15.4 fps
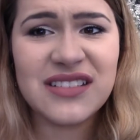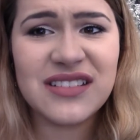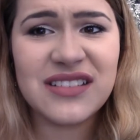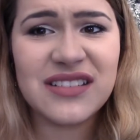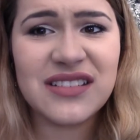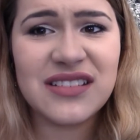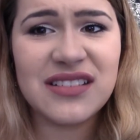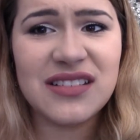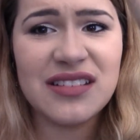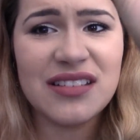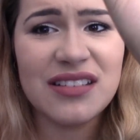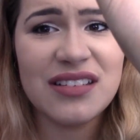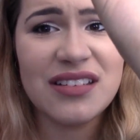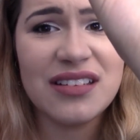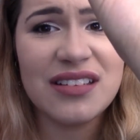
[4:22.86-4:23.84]

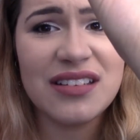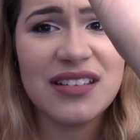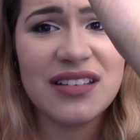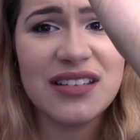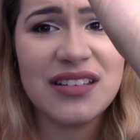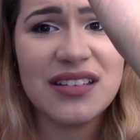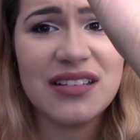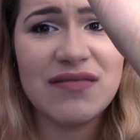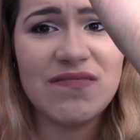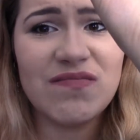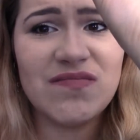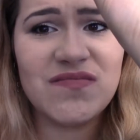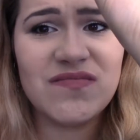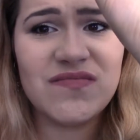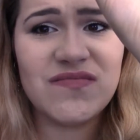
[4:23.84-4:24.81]

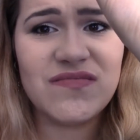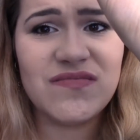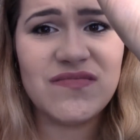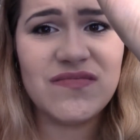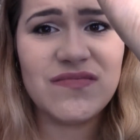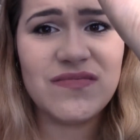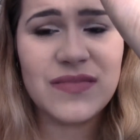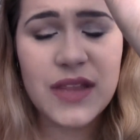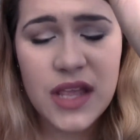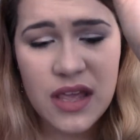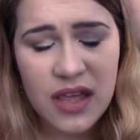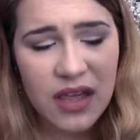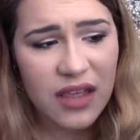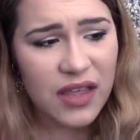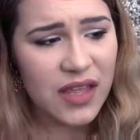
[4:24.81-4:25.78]

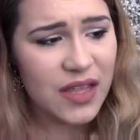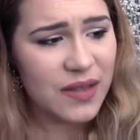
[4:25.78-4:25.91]
Nobody speaks.